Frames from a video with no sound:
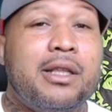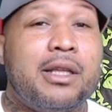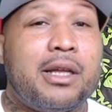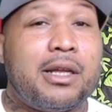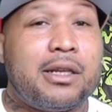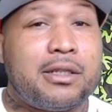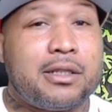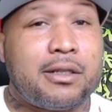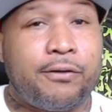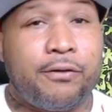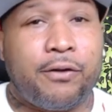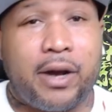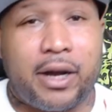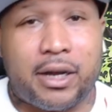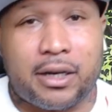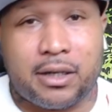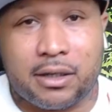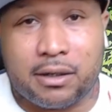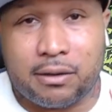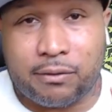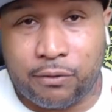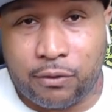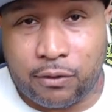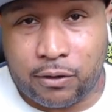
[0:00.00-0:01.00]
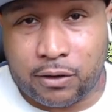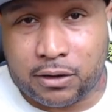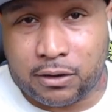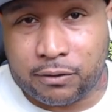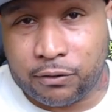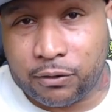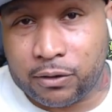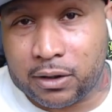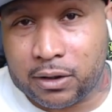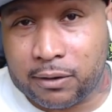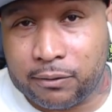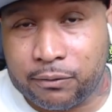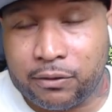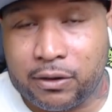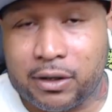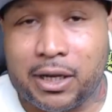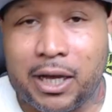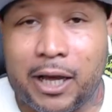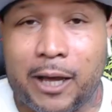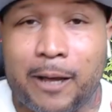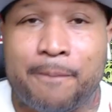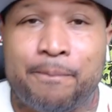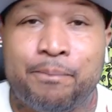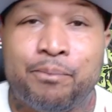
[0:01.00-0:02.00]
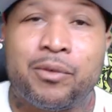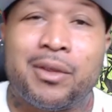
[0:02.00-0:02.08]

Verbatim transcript: that he's fighting for his freedom for that.